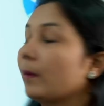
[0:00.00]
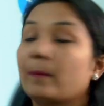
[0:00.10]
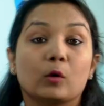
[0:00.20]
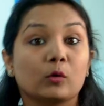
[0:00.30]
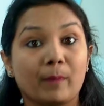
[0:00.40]

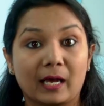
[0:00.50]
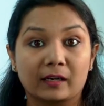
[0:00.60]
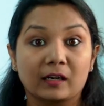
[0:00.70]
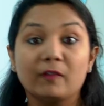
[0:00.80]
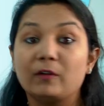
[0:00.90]
about bar
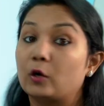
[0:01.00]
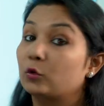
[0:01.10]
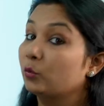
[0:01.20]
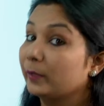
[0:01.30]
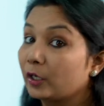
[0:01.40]
graph, how
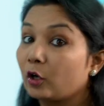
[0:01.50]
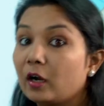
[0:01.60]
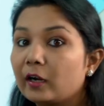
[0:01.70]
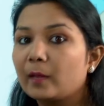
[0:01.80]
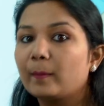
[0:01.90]
do we
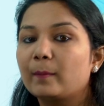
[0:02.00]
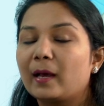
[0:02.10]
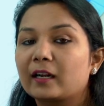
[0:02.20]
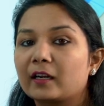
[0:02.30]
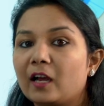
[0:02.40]
draw a double
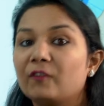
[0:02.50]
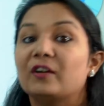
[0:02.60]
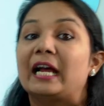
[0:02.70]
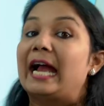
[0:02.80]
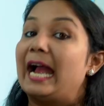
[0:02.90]
bar graph
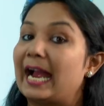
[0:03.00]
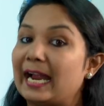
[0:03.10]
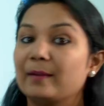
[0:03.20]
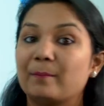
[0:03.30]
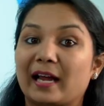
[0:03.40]

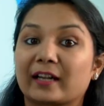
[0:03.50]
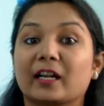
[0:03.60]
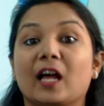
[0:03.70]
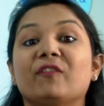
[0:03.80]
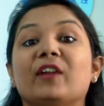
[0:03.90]

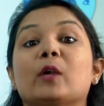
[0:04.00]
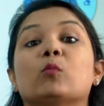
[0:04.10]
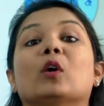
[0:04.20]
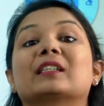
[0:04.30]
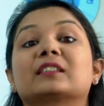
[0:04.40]
and
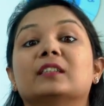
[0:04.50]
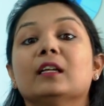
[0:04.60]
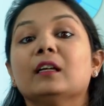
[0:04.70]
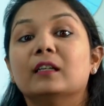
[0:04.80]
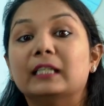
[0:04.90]
what's
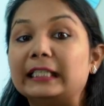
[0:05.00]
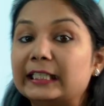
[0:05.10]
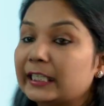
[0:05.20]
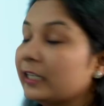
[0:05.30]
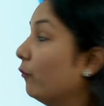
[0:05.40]
the
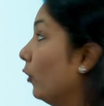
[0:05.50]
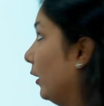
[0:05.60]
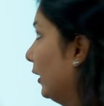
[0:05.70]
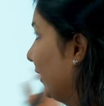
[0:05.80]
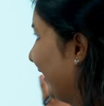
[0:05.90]
need for
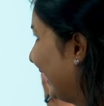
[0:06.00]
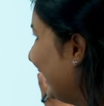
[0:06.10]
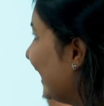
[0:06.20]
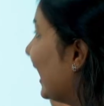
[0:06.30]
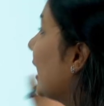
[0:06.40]
it,
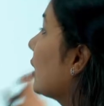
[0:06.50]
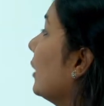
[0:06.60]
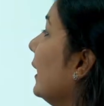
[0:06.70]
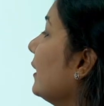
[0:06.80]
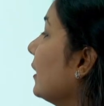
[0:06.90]
right? So
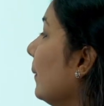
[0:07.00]
let's